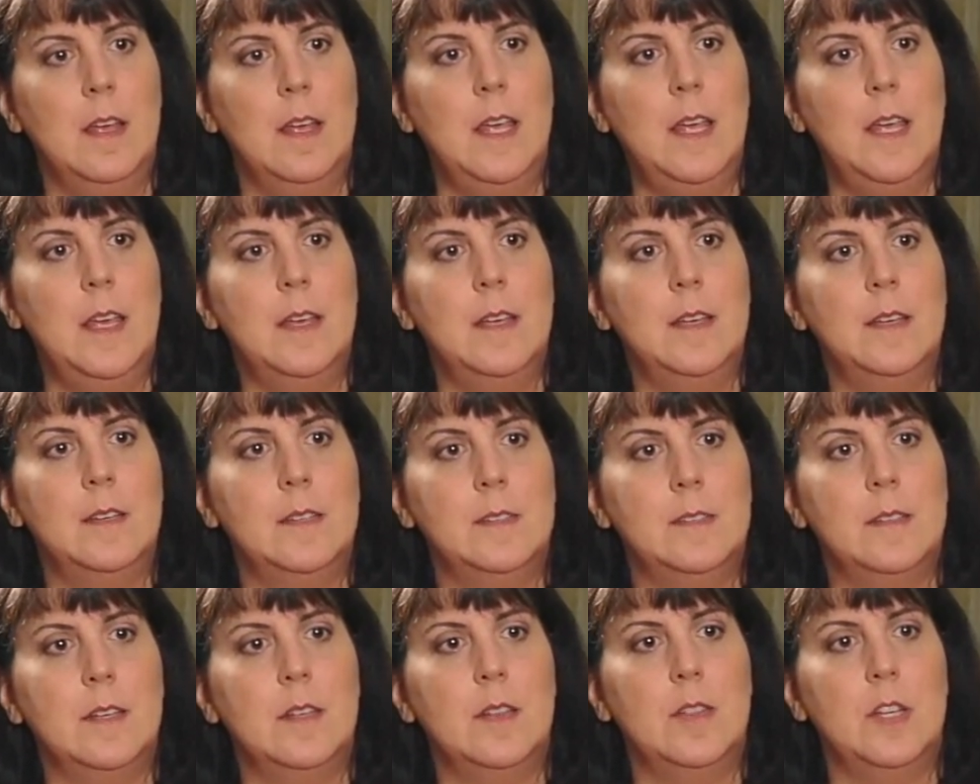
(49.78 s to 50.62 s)

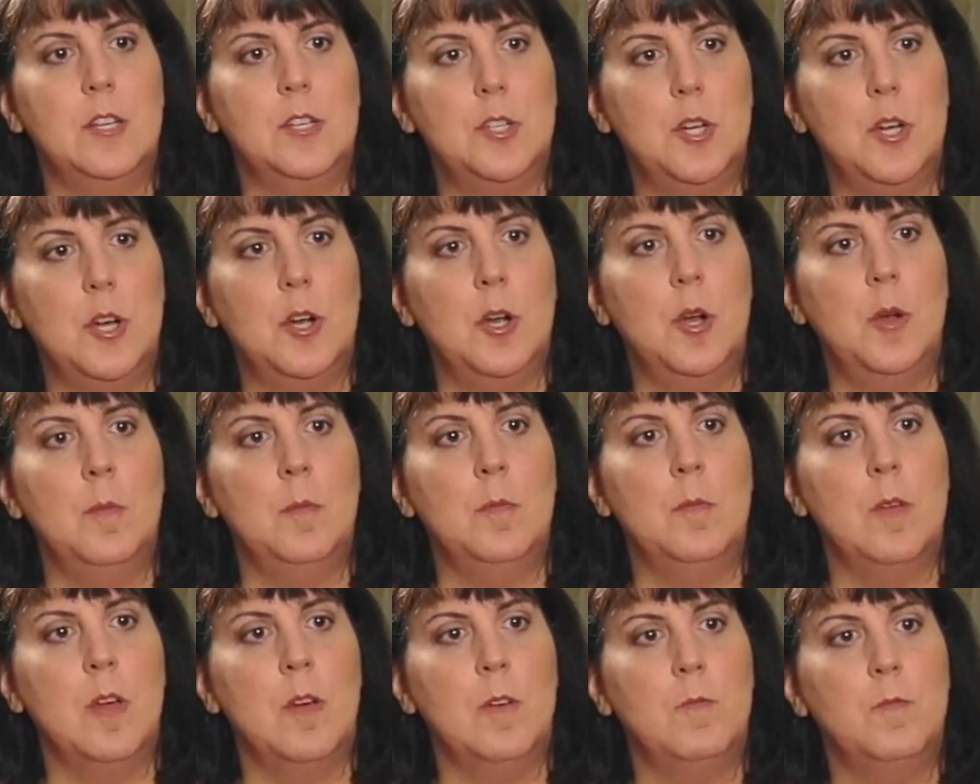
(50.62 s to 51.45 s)
is the
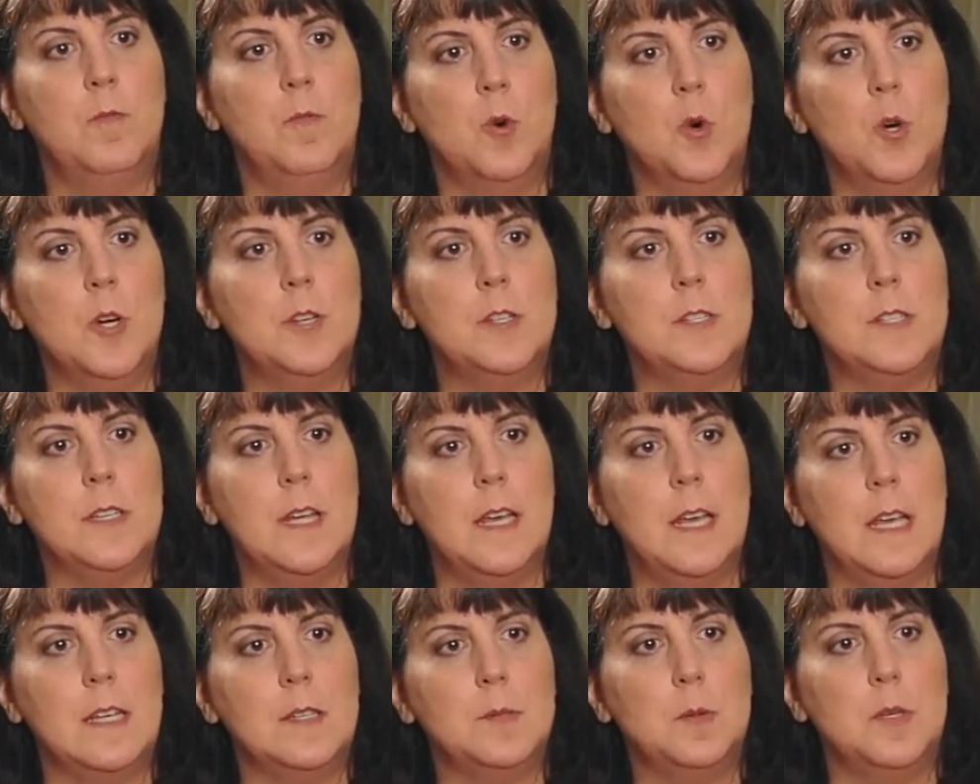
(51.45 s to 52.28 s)
term forced
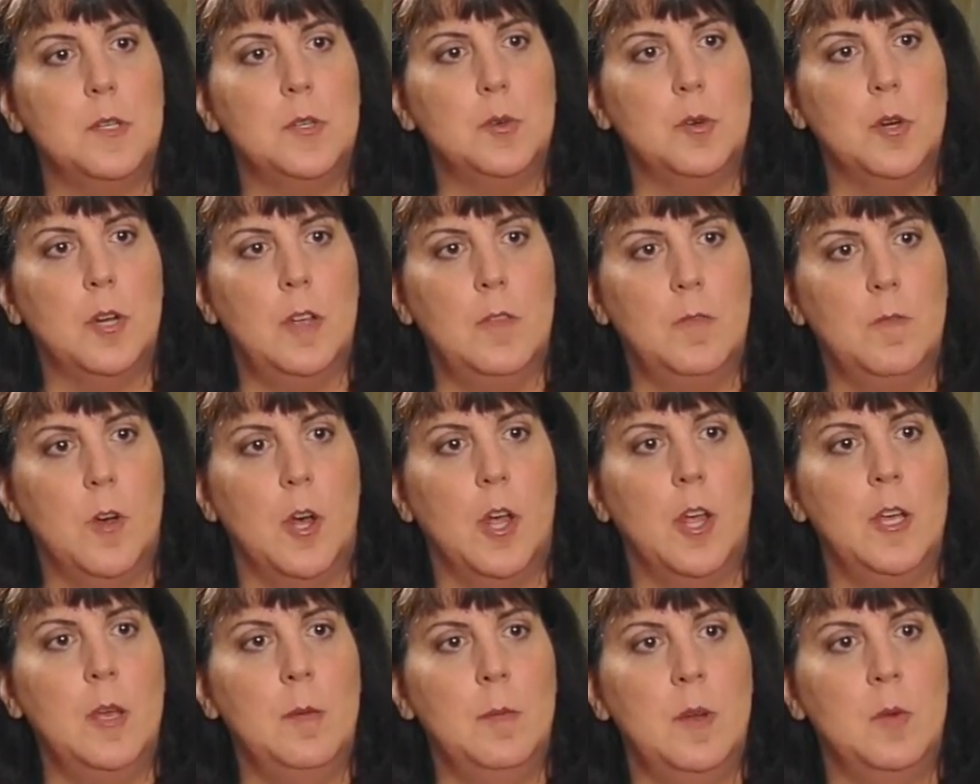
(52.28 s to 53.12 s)
expiratory
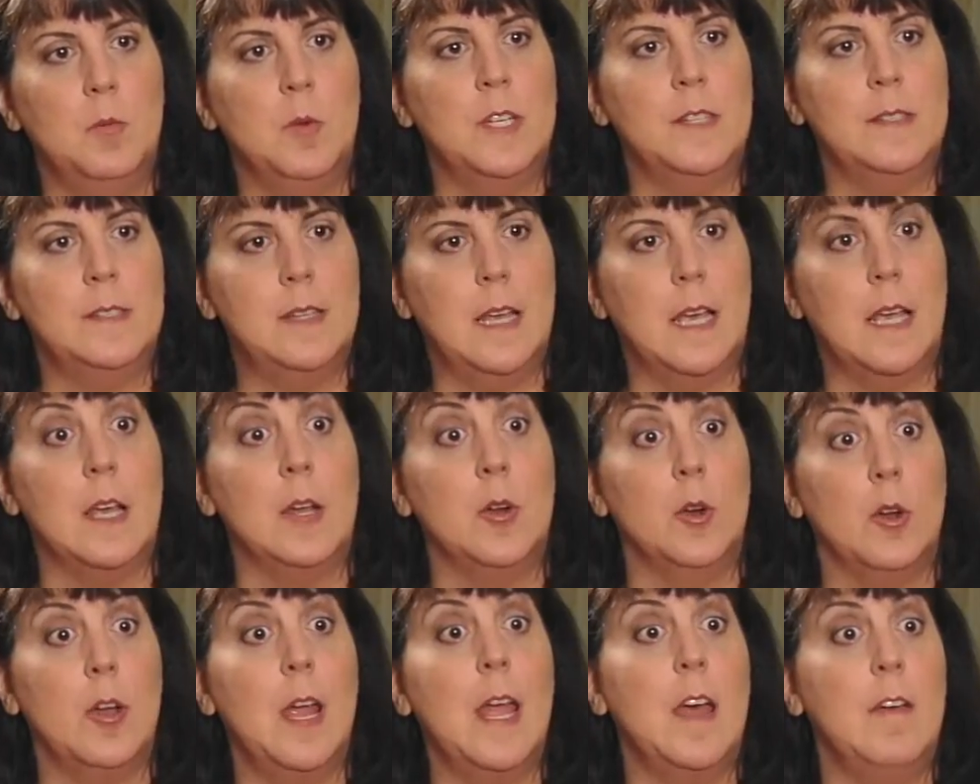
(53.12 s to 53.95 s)
volume in 1 second,
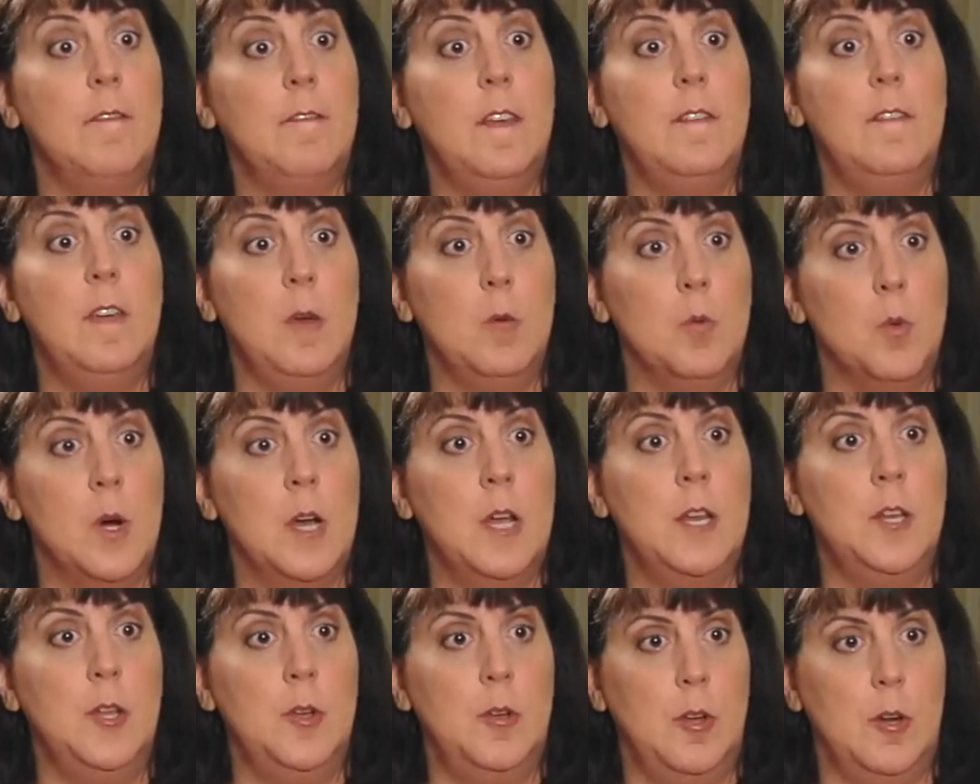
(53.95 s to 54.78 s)
or
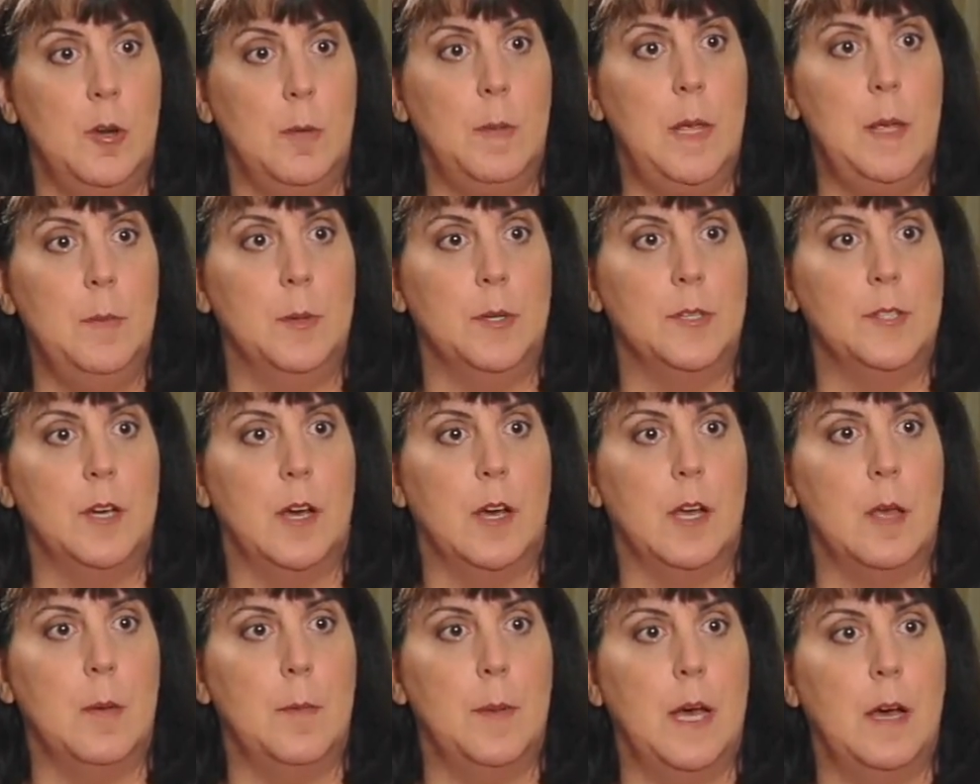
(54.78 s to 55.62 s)
FEV1 you hear people
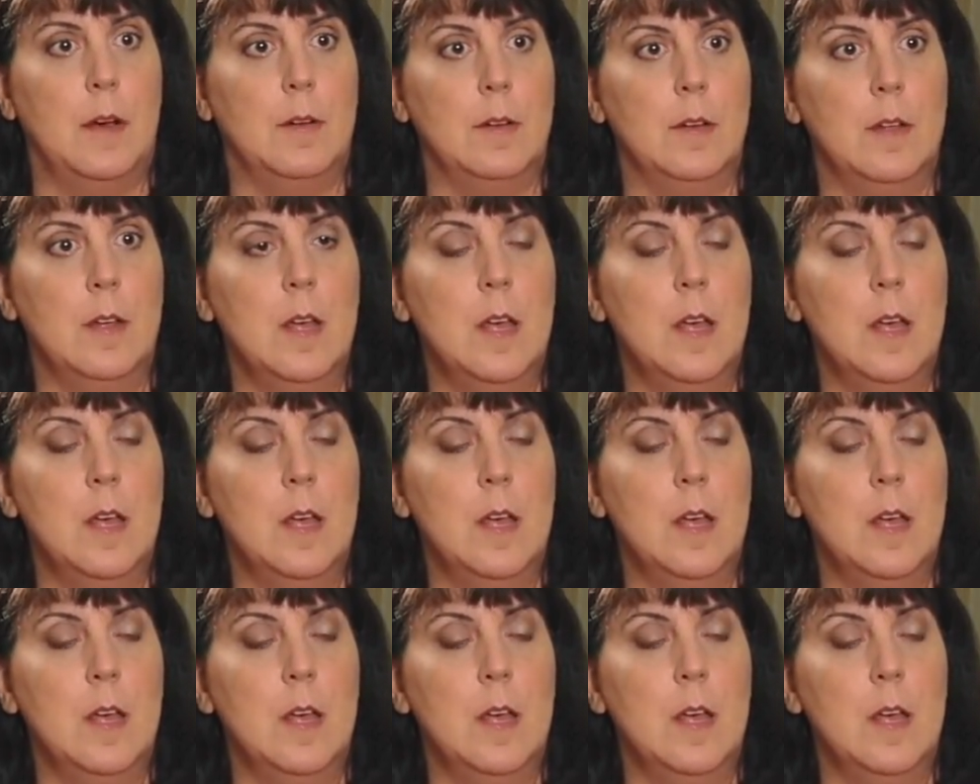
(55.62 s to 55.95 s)
talk about.